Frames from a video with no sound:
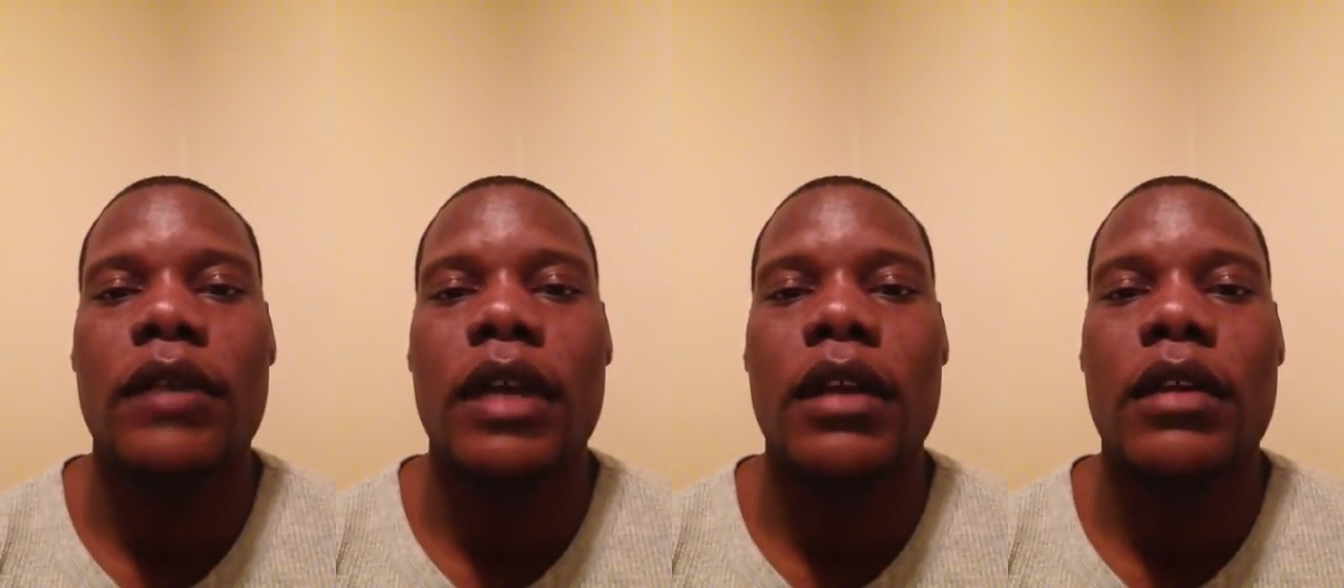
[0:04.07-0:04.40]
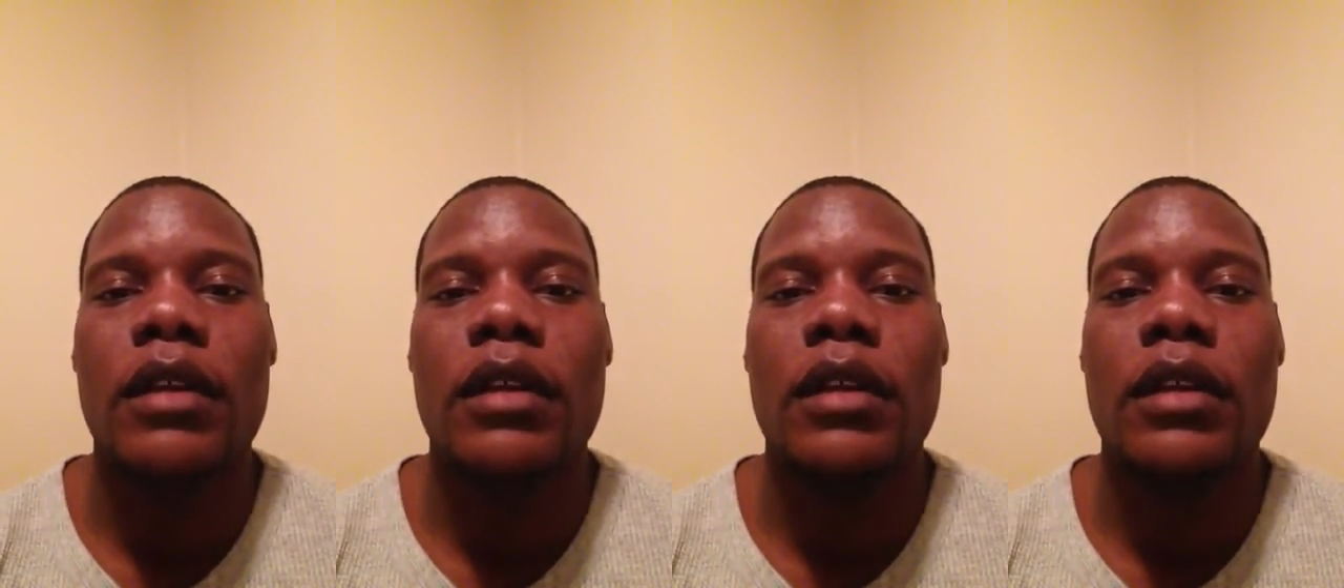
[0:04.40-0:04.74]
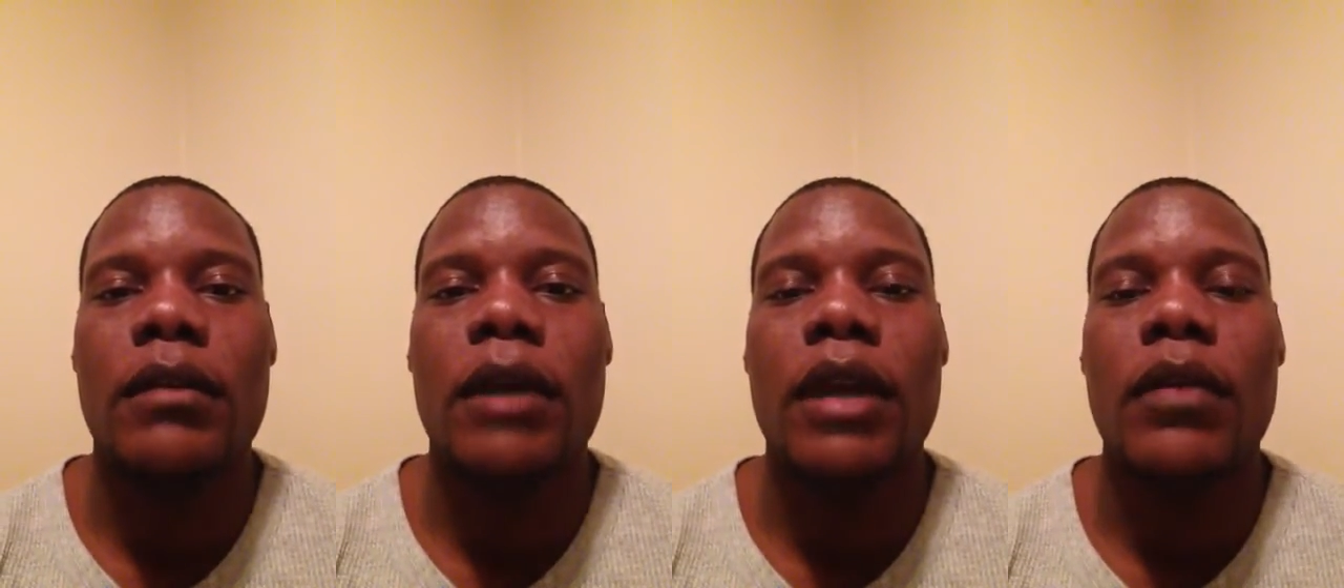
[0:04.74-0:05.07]

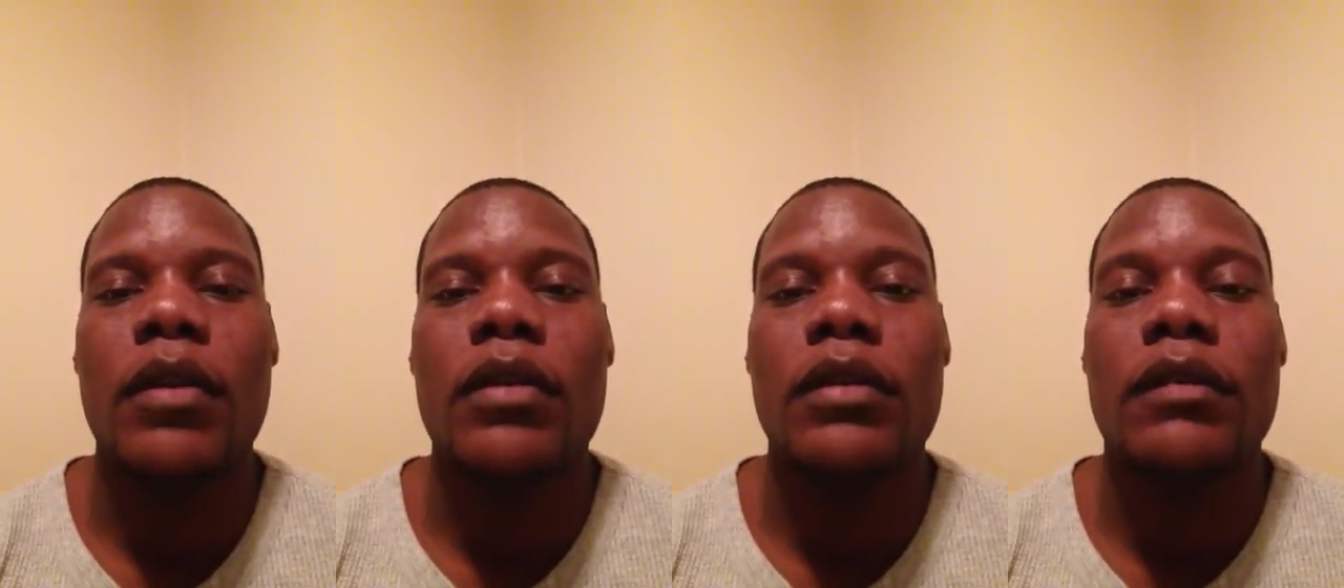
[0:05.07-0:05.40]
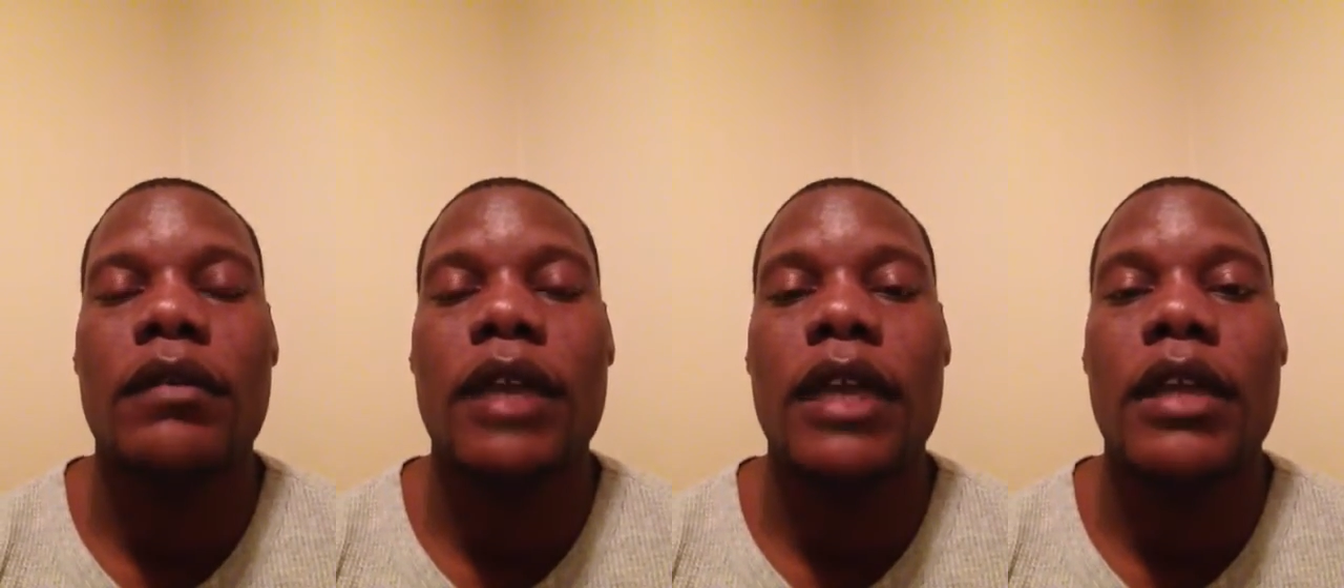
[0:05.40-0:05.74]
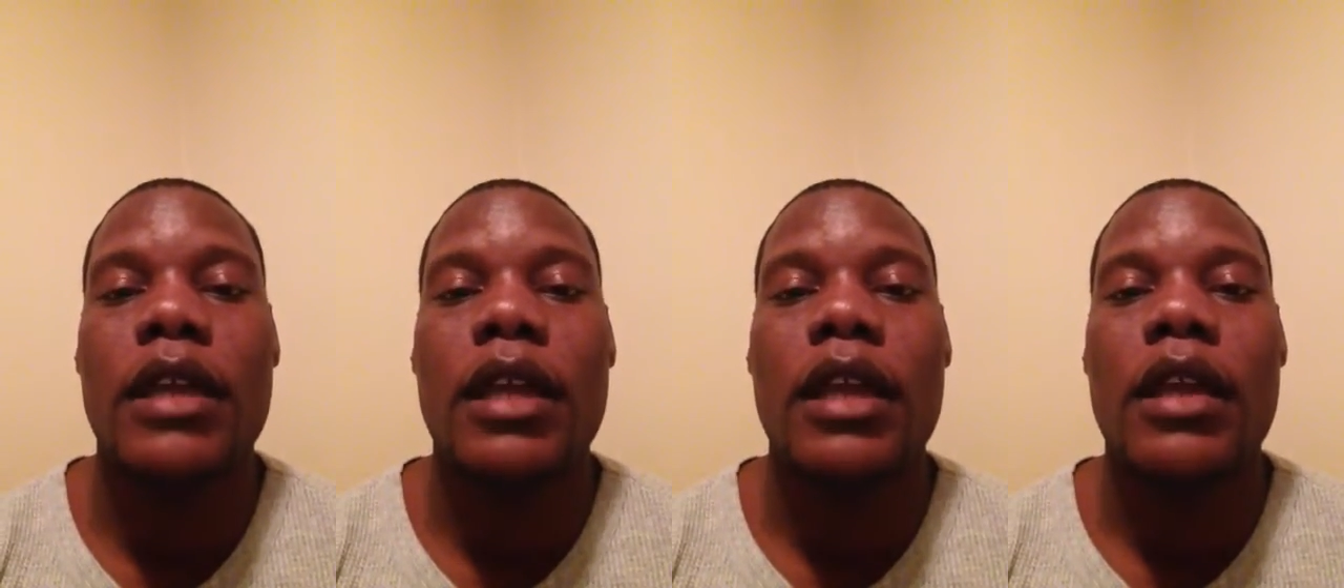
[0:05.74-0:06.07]
Martirosyan
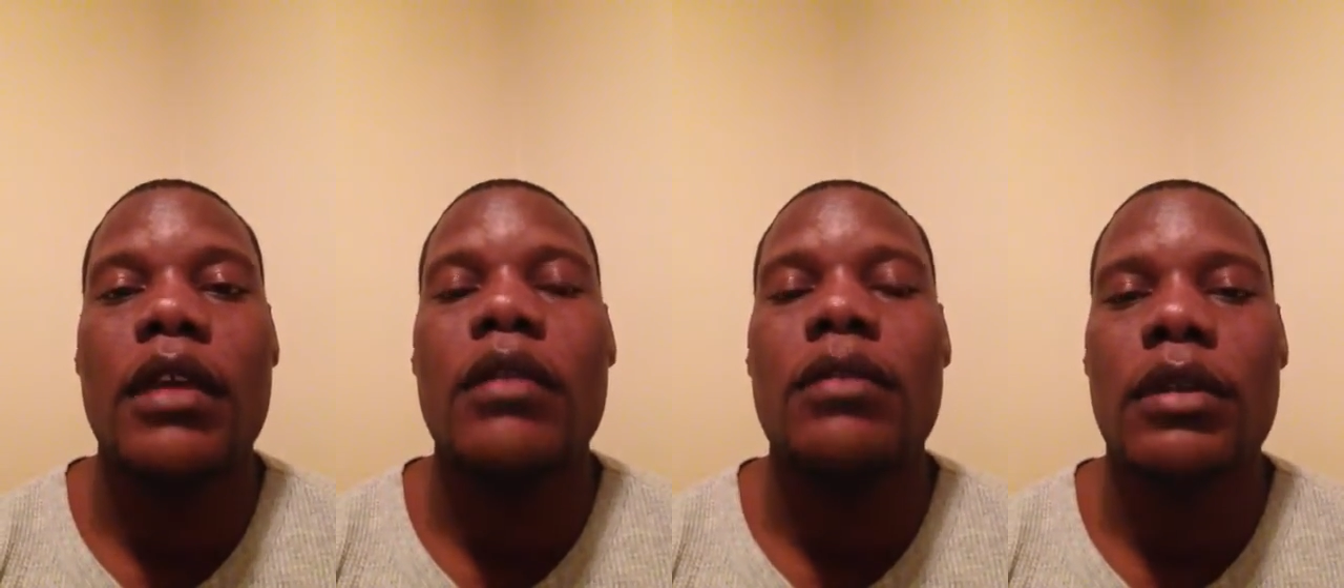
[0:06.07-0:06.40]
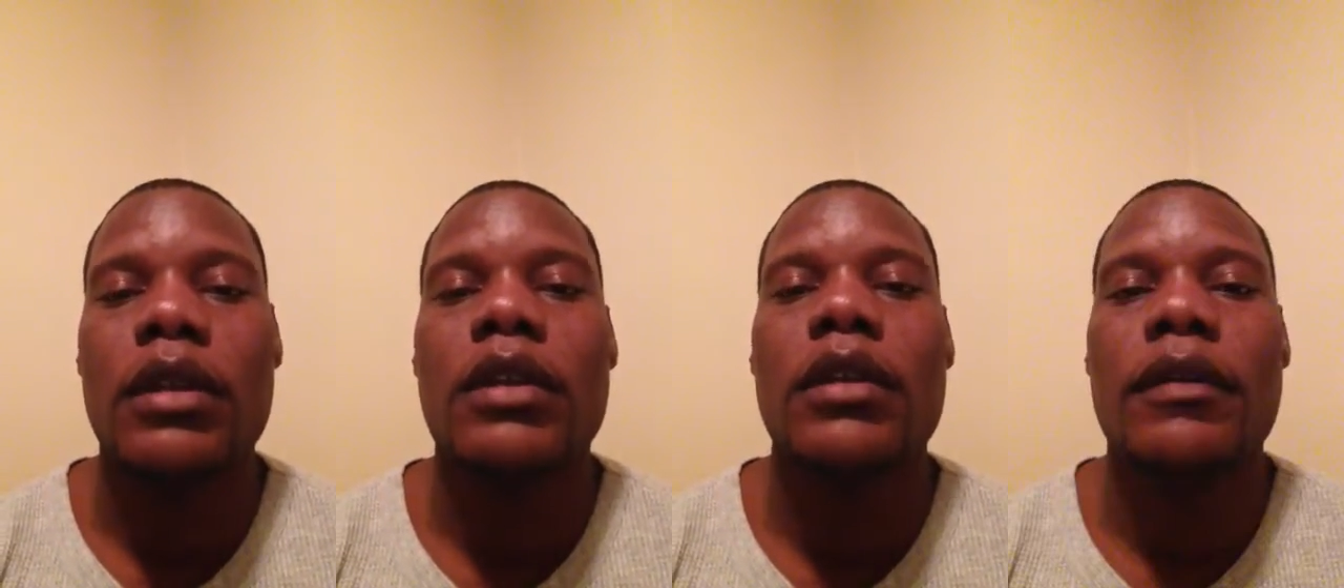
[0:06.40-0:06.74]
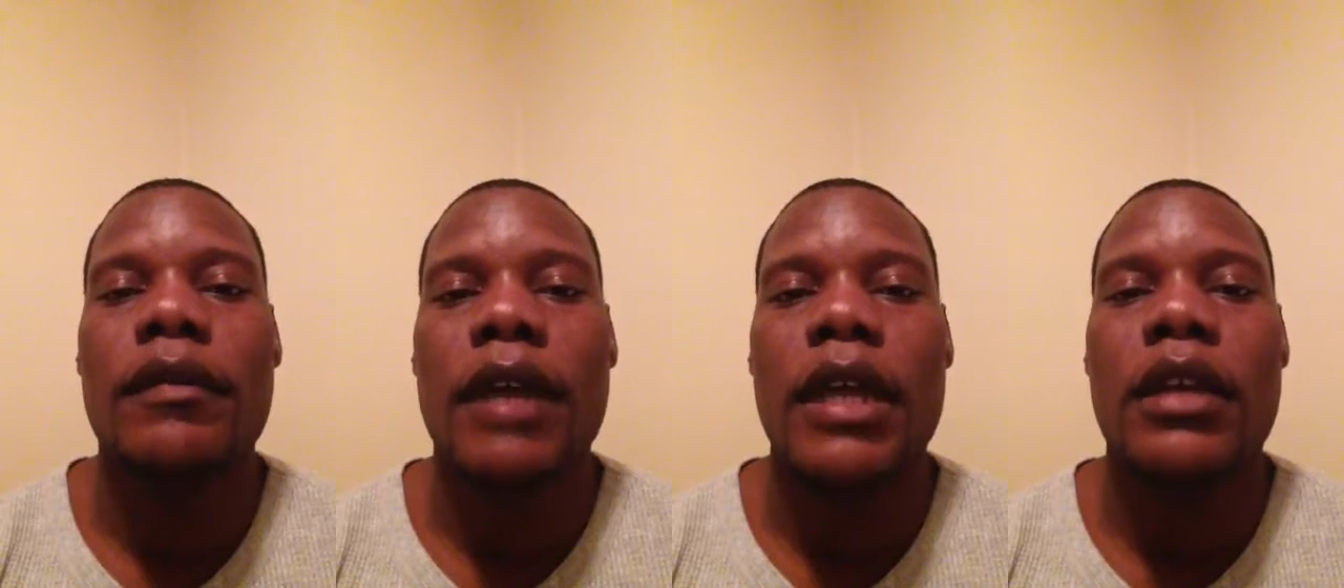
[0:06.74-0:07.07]
fight. Really
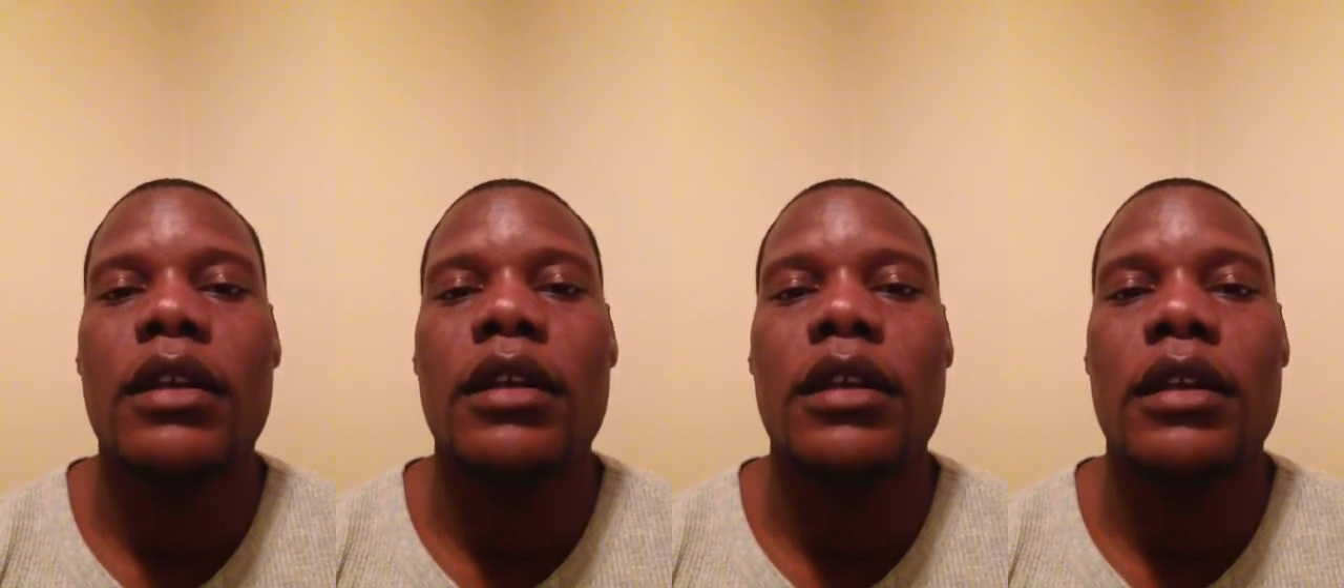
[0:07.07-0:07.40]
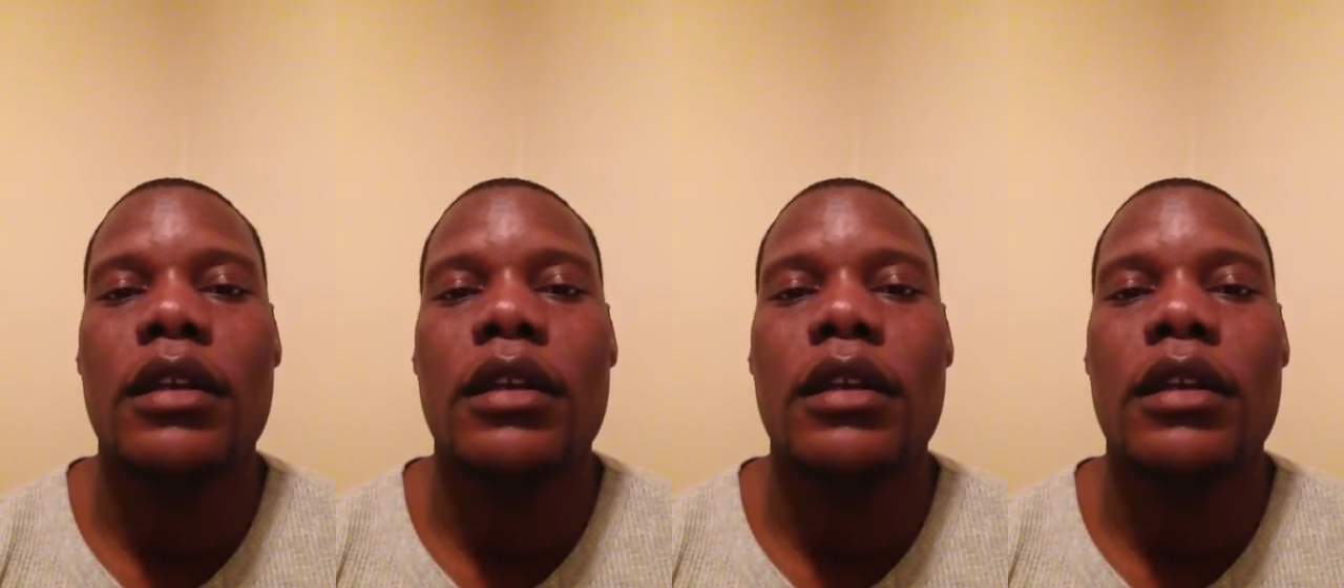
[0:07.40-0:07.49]
good fight.